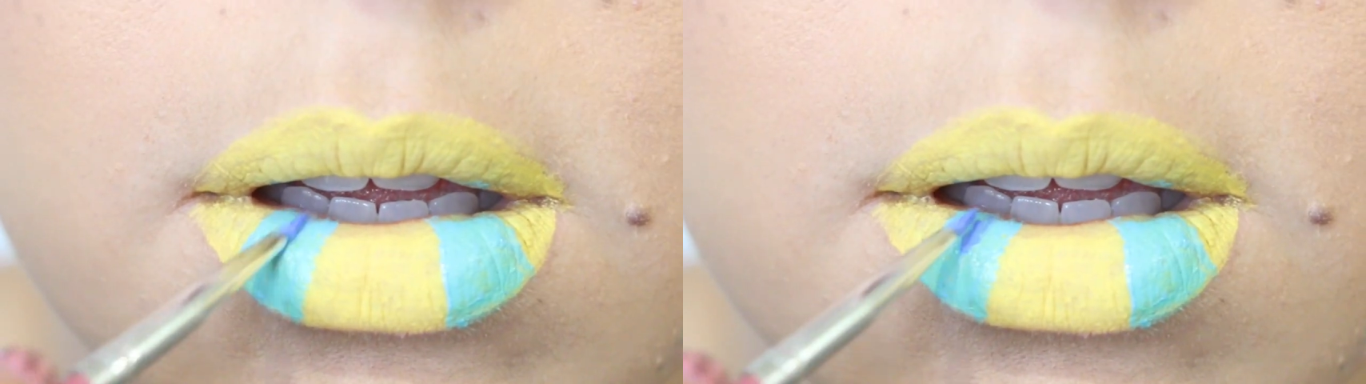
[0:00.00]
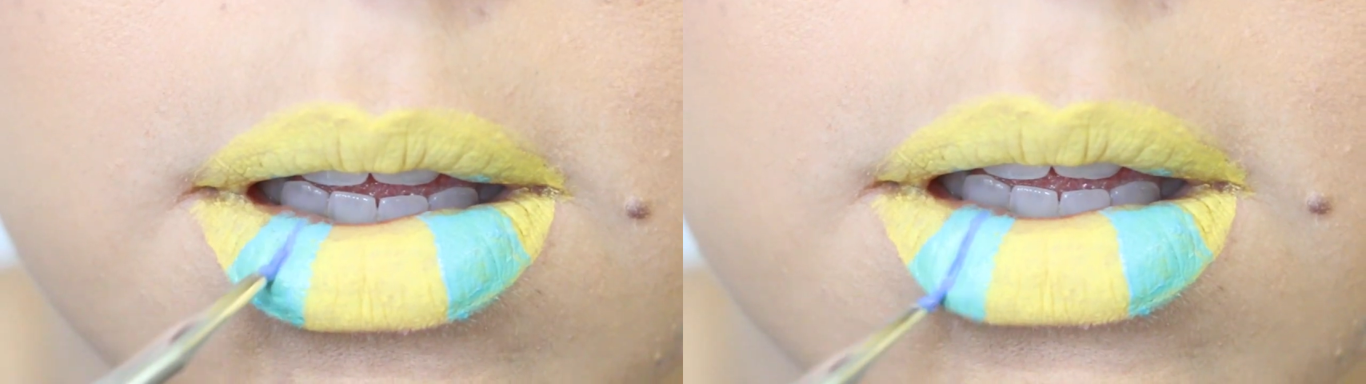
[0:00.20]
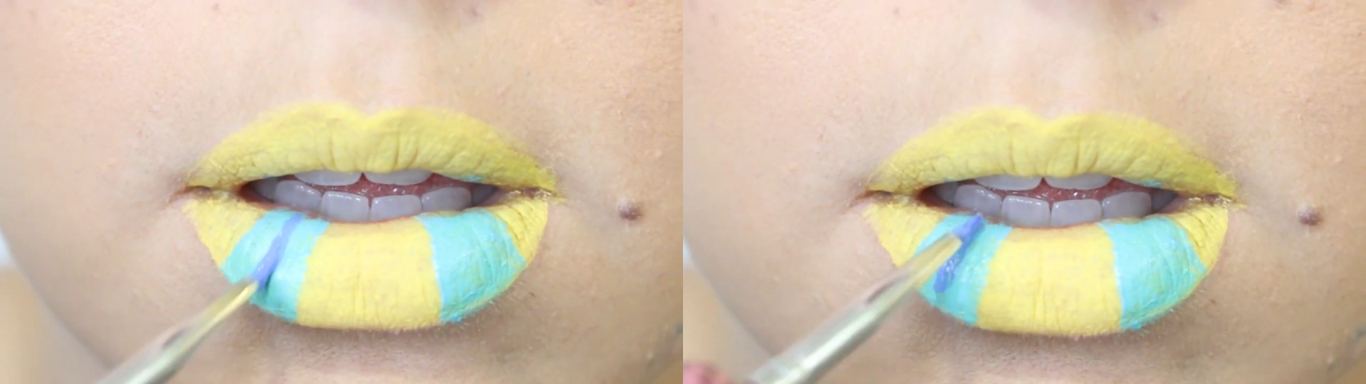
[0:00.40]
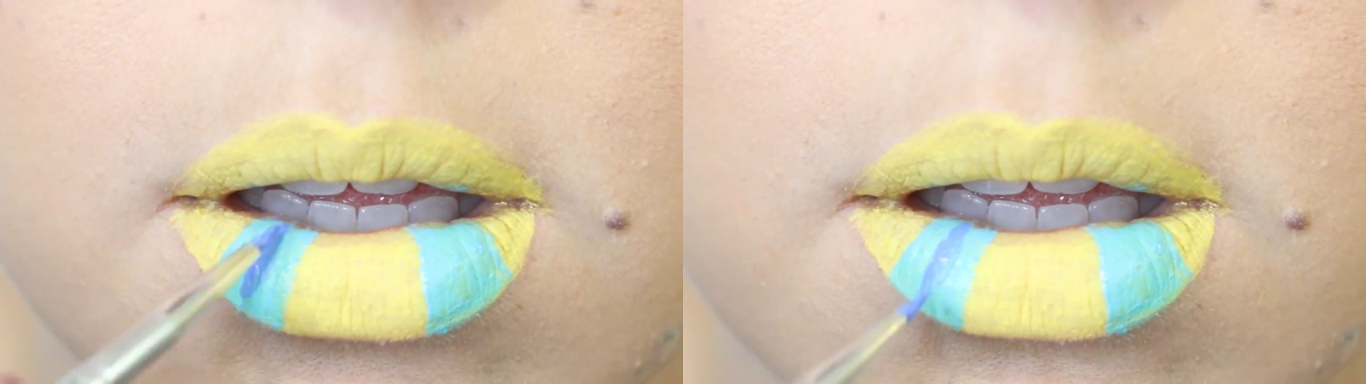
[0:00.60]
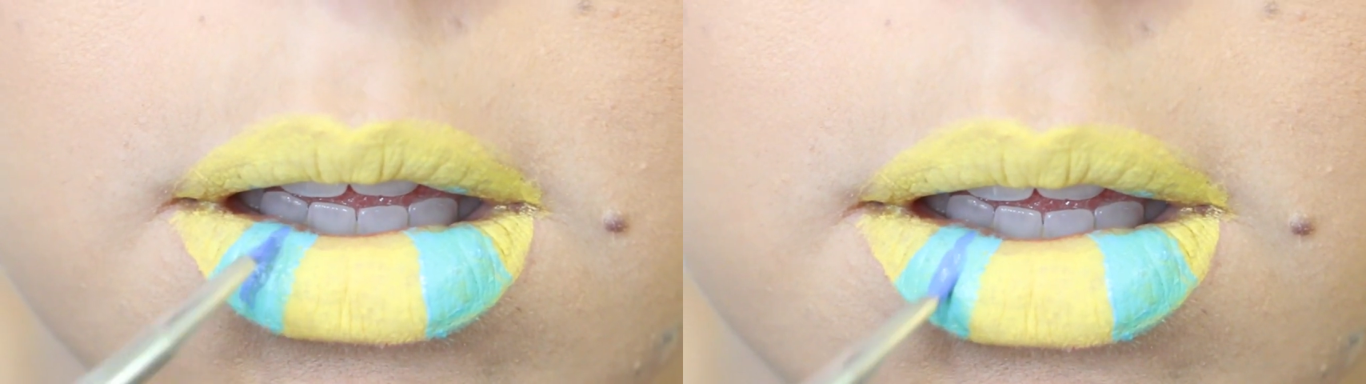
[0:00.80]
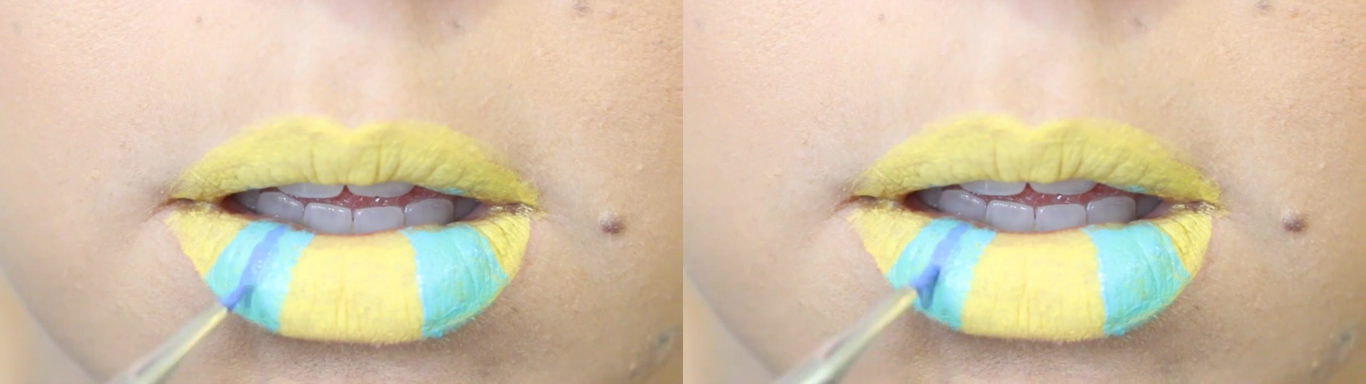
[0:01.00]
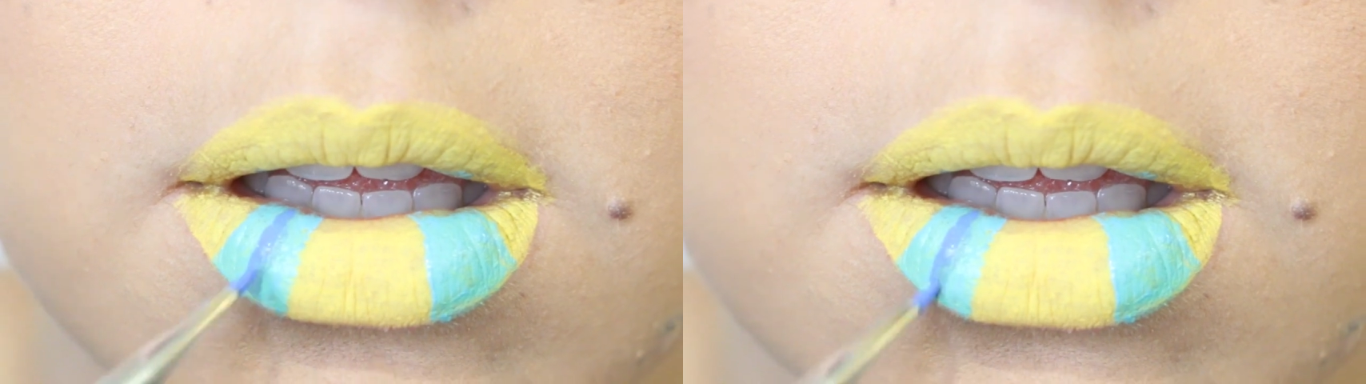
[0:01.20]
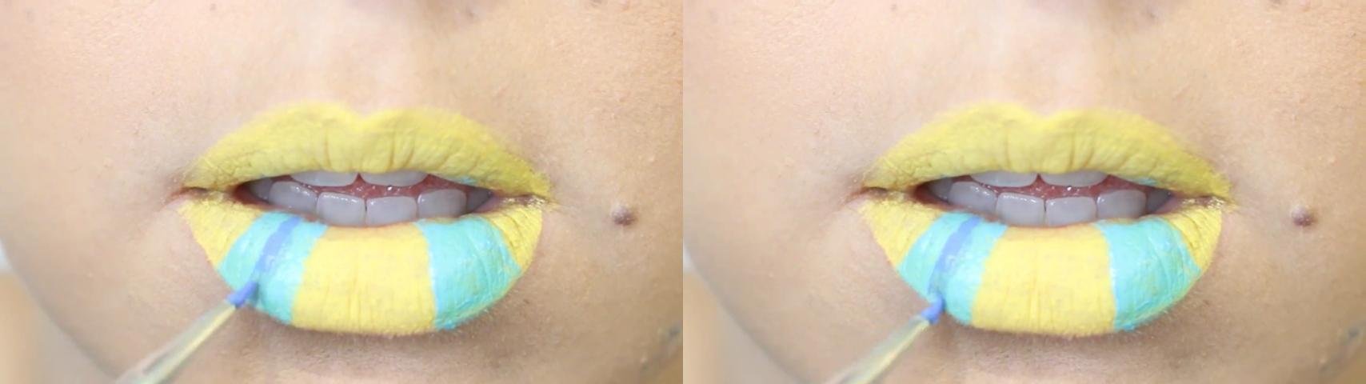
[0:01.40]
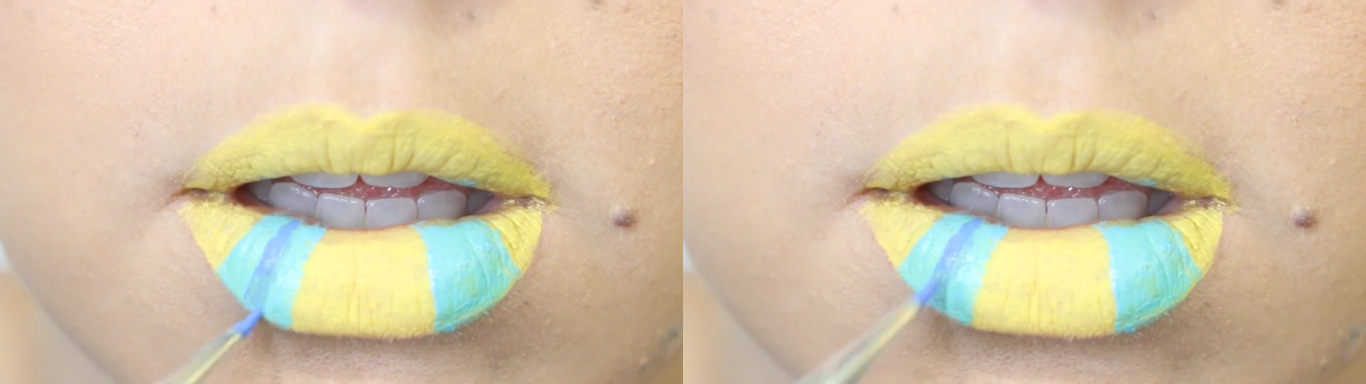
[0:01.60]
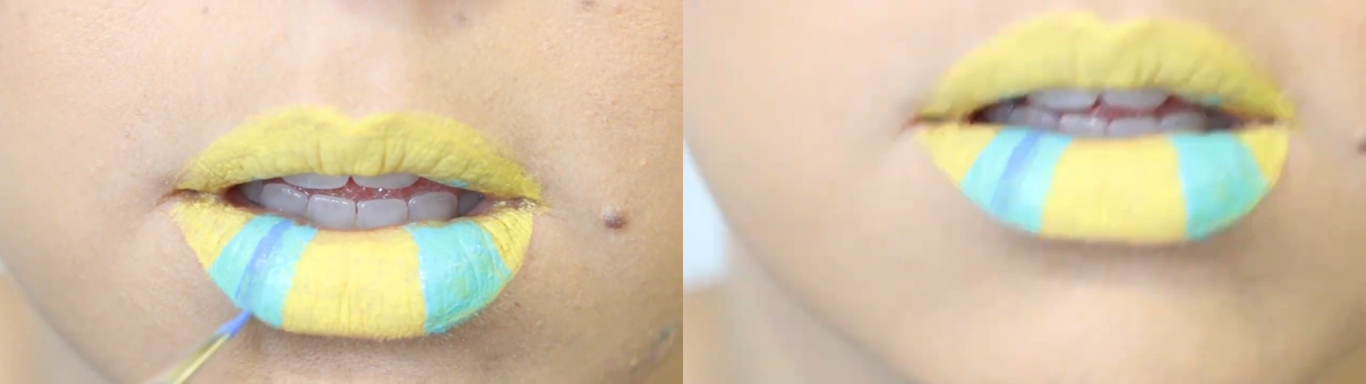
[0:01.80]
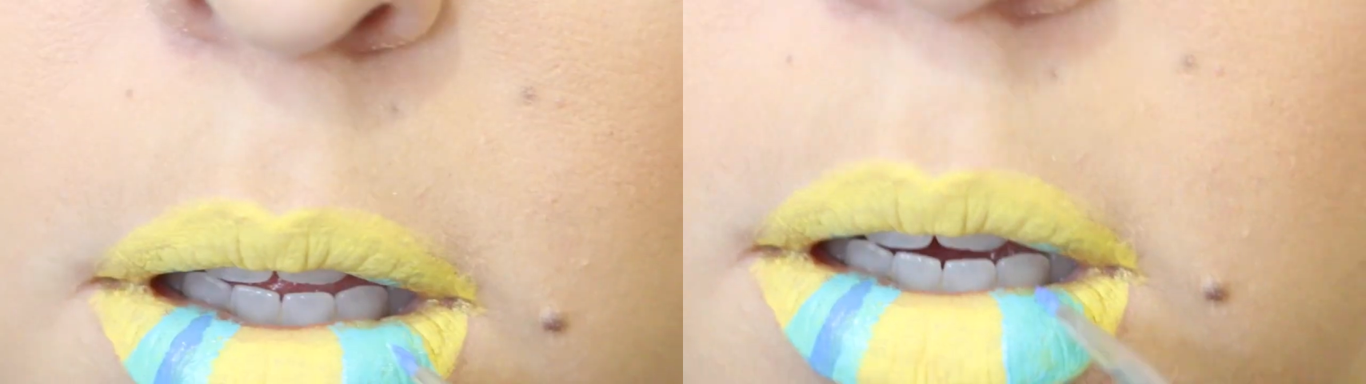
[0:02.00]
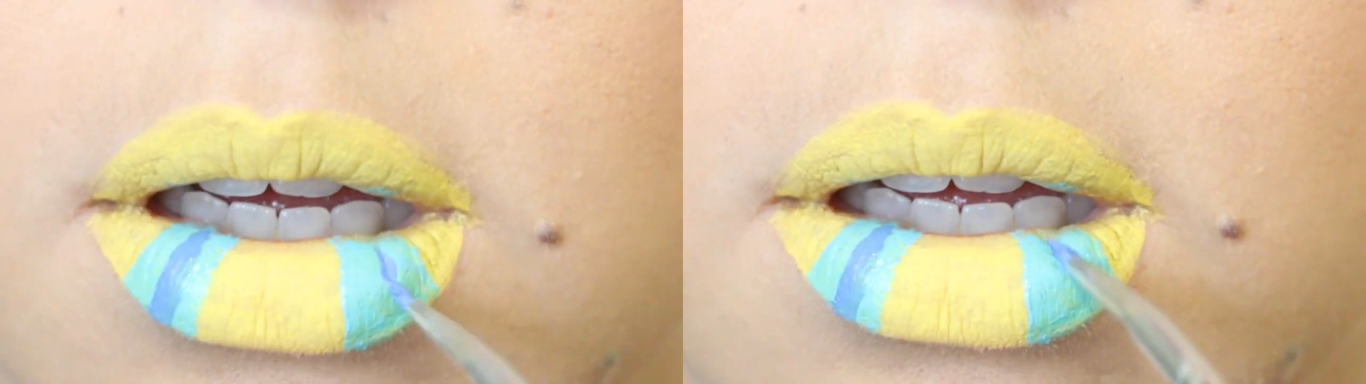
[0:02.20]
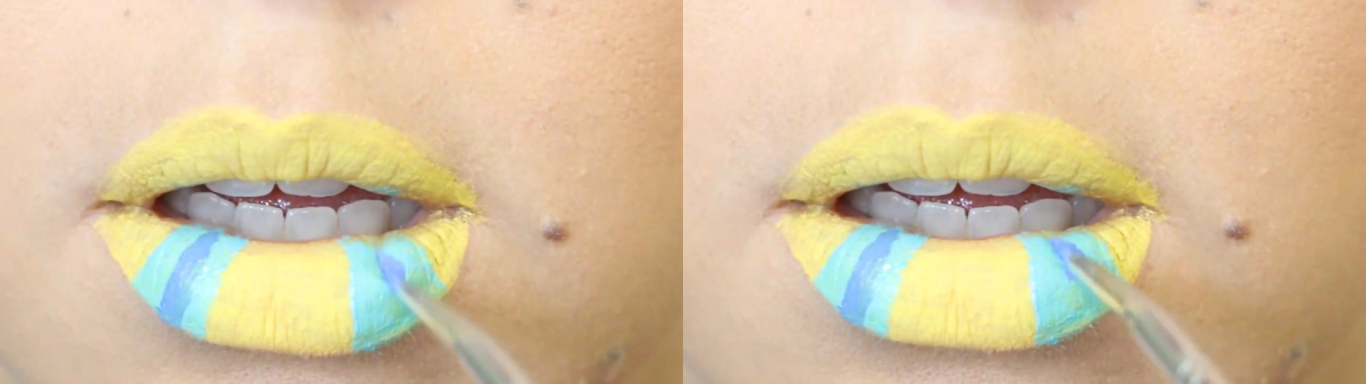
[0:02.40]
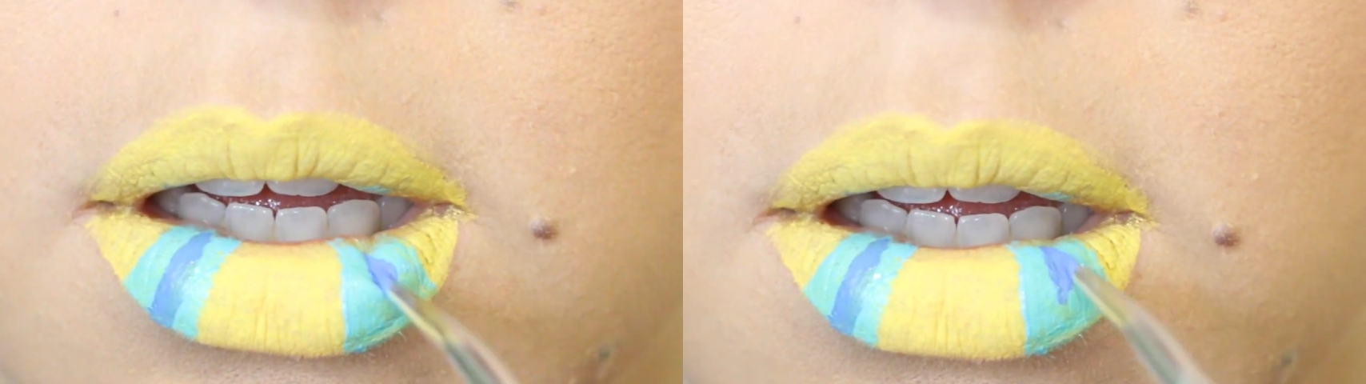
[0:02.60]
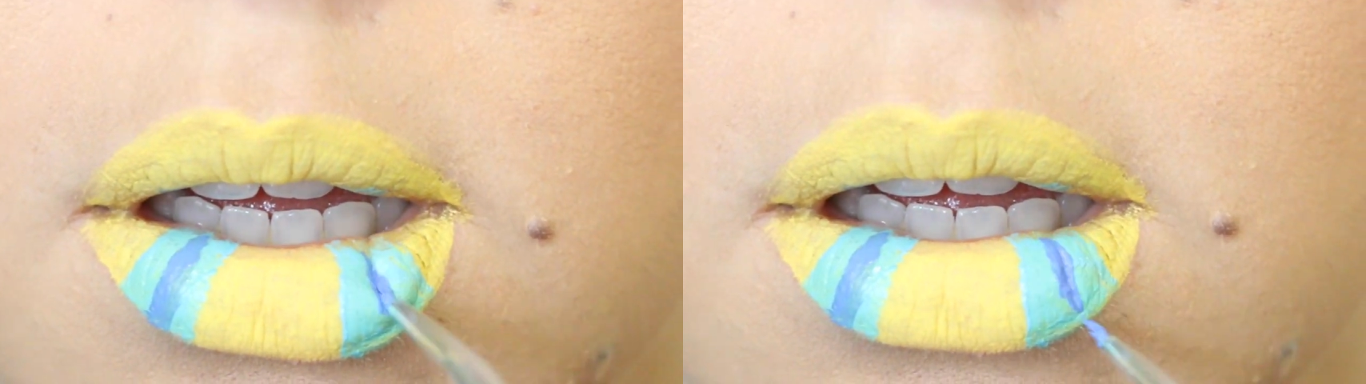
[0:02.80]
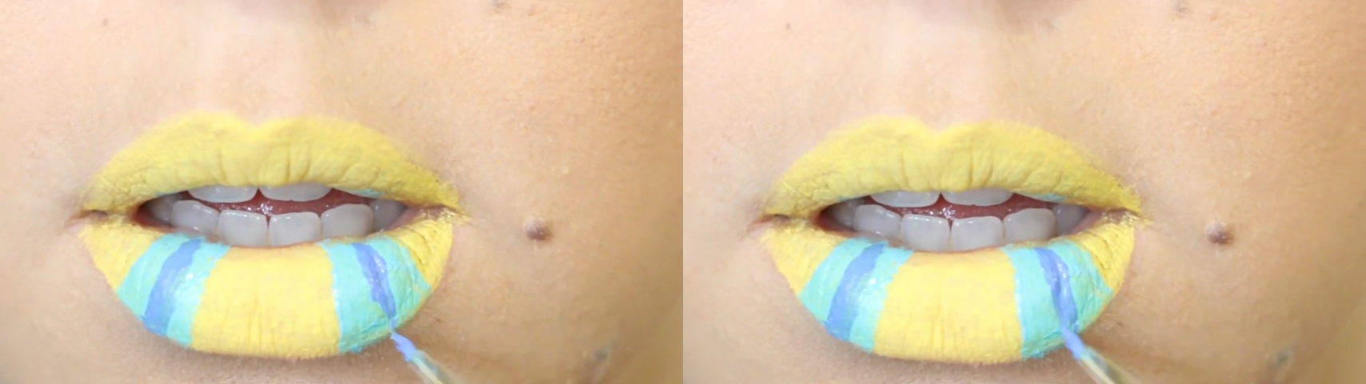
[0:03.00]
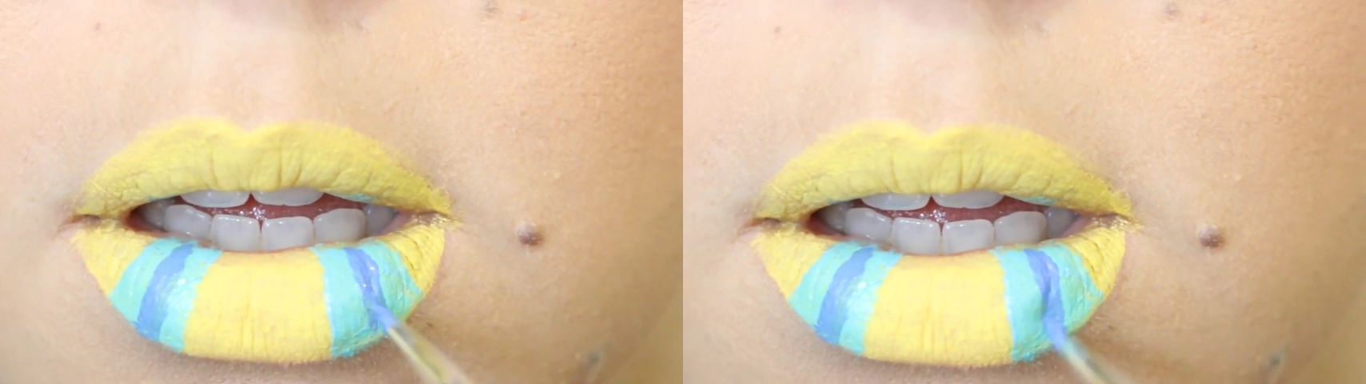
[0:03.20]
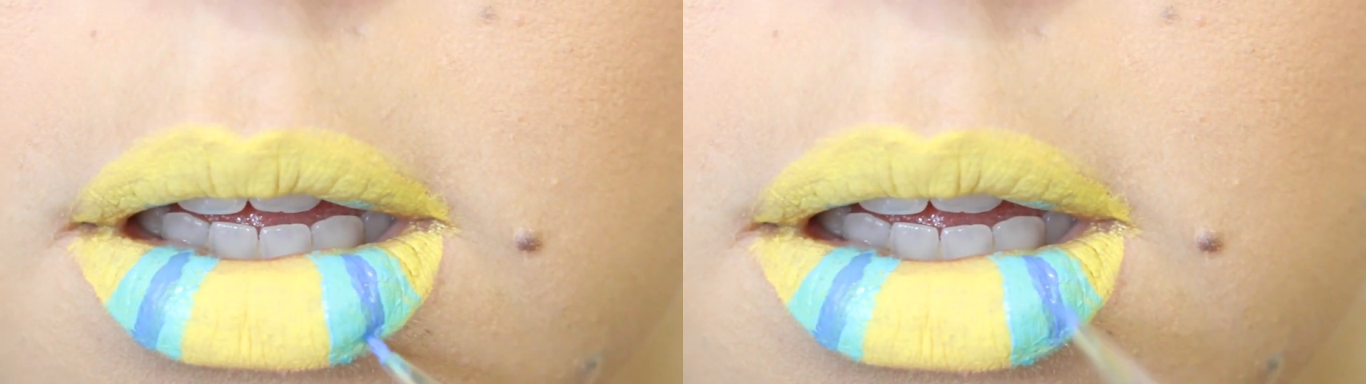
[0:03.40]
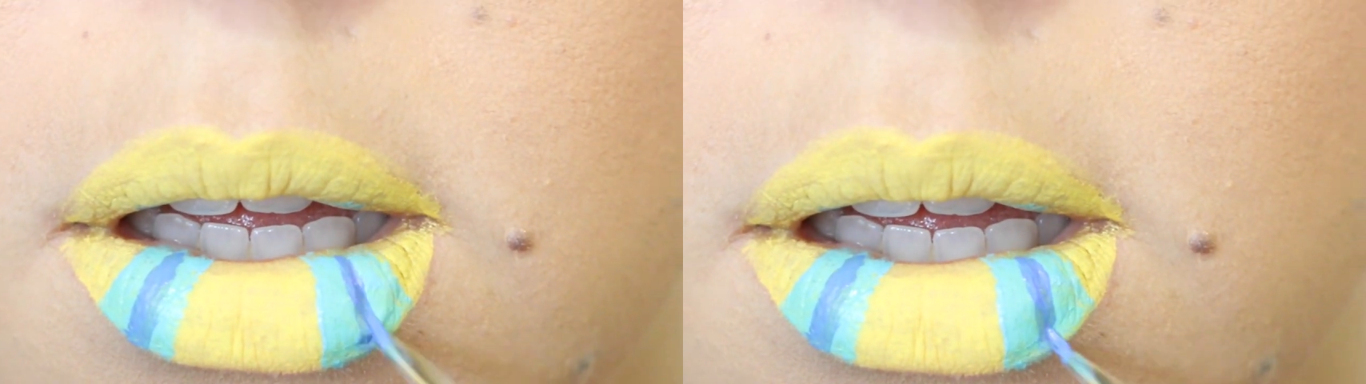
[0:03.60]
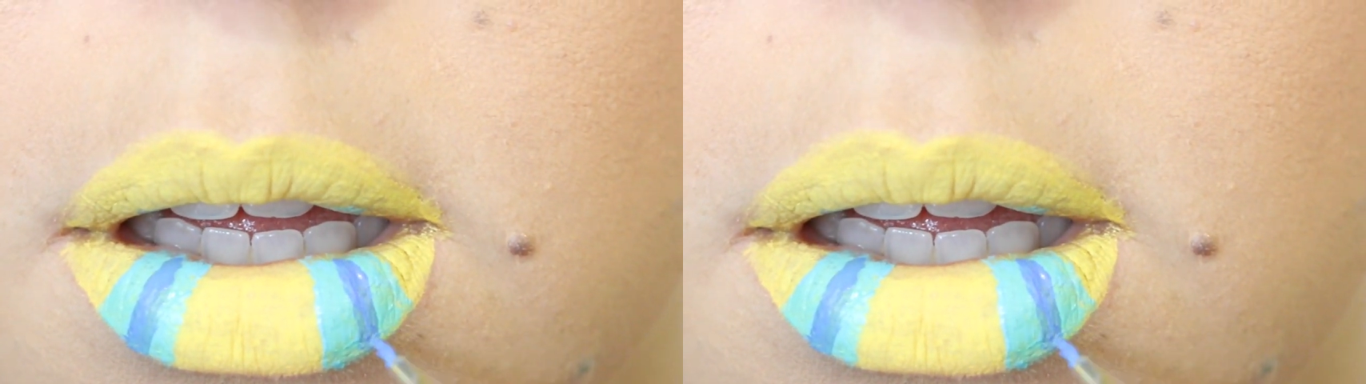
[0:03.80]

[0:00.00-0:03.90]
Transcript: (no speaker visible)